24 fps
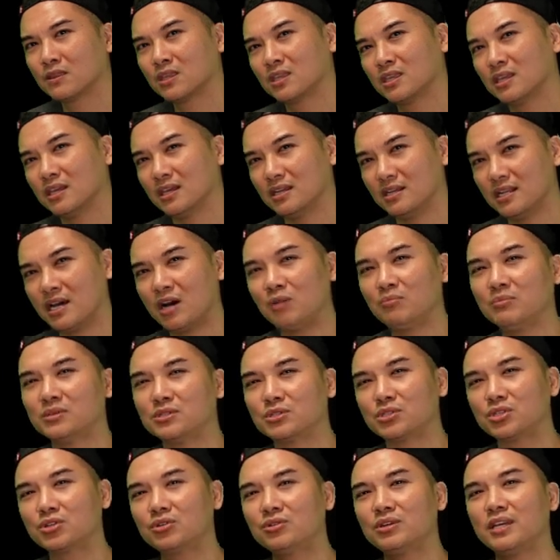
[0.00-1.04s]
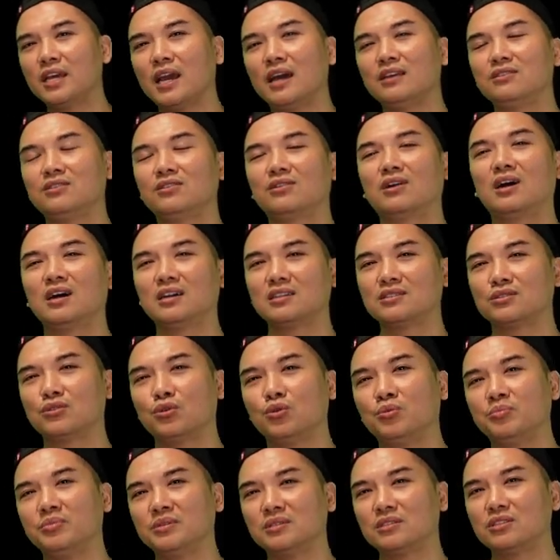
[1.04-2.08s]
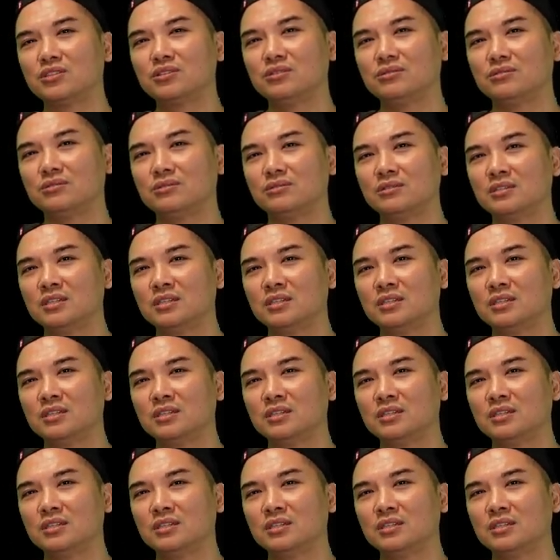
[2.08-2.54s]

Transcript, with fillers: And now Missouri had their eyes open too.